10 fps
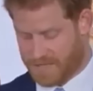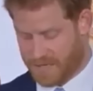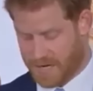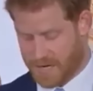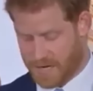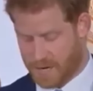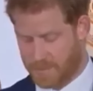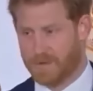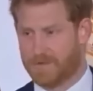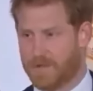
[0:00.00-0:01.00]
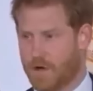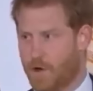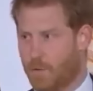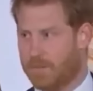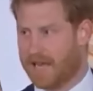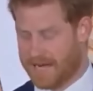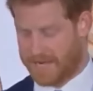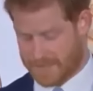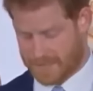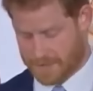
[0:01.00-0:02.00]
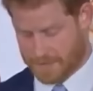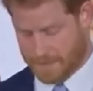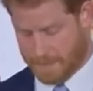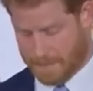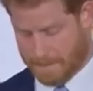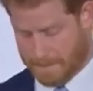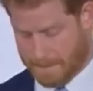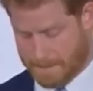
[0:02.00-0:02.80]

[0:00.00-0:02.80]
It's hard to ignore the sheer irony of their